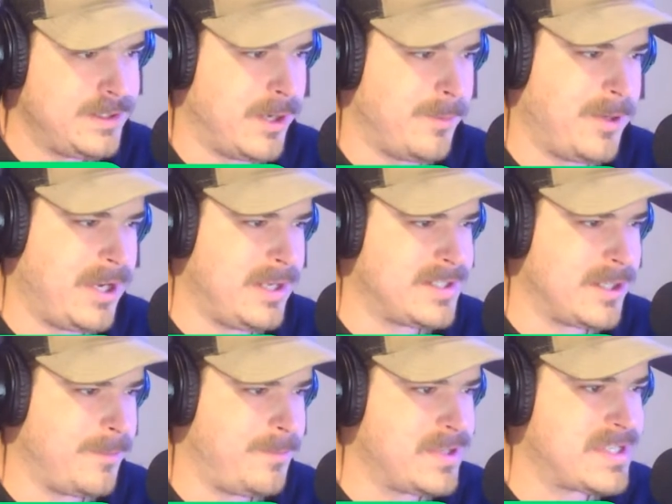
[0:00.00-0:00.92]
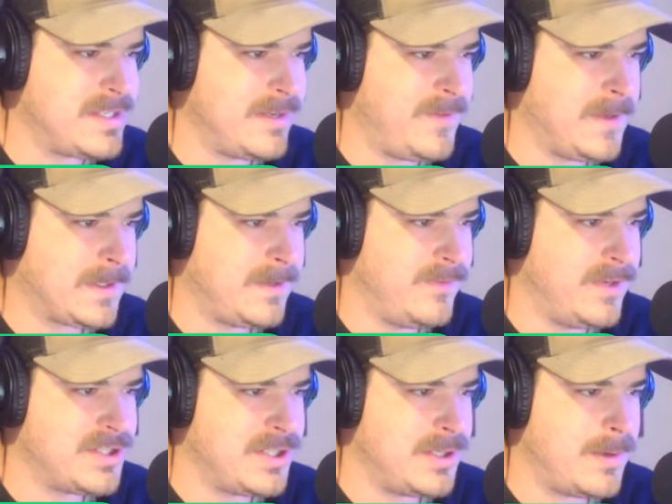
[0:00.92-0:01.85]
Jumping into the Pacific
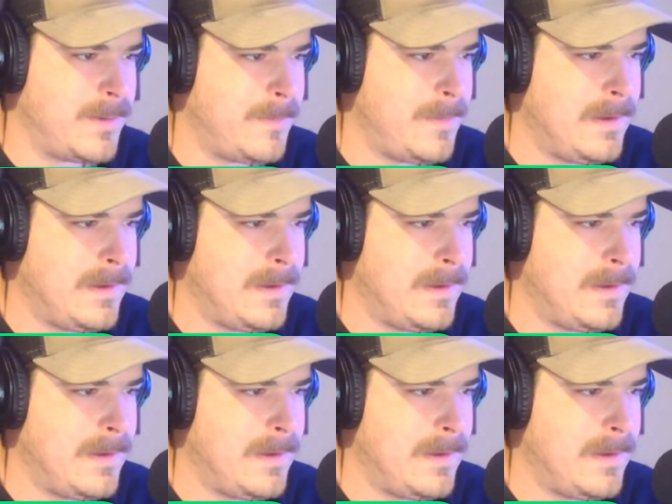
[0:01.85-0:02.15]
Division,